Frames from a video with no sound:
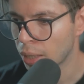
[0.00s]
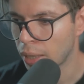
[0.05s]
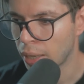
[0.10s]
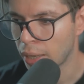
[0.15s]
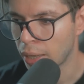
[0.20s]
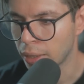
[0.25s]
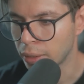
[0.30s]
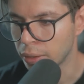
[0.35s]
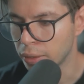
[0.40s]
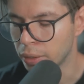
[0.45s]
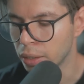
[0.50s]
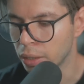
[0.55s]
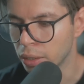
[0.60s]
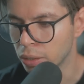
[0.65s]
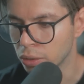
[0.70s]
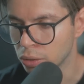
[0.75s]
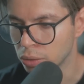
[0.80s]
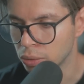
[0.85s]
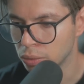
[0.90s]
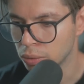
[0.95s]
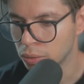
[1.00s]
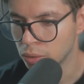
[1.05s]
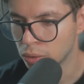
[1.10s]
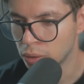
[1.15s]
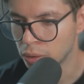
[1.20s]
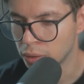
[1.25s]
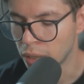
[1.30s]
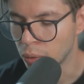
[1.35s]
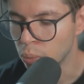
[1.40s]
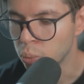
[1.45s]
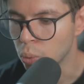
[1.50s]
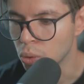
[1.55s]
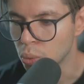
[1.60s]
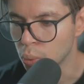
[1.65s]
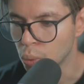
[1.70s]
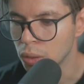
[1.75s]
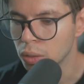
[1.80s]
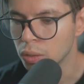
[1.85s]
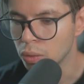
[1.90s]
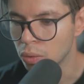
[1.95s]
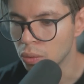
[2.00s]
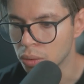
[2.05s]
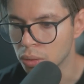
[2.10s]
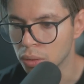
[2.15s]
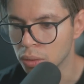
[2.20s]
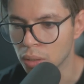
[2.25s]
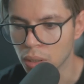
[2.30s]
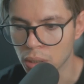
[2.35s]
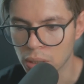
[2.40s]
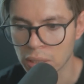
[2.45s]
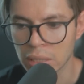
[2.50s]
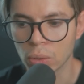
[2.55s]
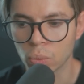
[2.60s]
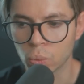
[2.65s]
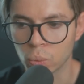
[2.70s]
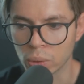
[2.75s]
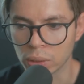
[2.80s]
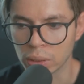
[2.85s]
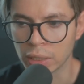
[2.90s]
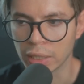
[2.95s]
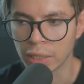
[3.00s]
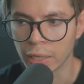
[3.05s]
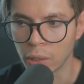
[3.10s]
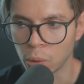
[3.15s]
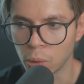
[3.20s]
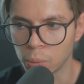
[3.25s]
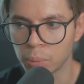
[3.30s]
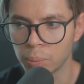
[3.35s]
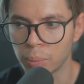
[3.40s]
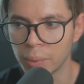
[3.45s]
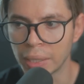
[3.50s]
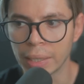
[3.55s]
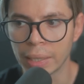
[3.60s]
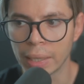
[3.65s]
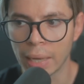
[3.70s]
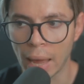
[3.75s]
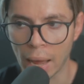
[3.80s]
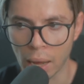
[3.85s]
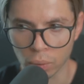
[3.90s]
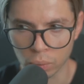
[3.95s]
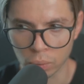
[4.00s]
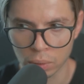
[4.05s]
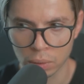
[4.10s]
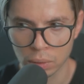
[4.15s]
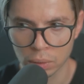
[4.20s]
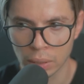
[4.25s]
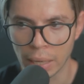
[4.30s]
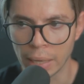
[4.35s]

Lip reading: And, it was one of those songs that really helped me out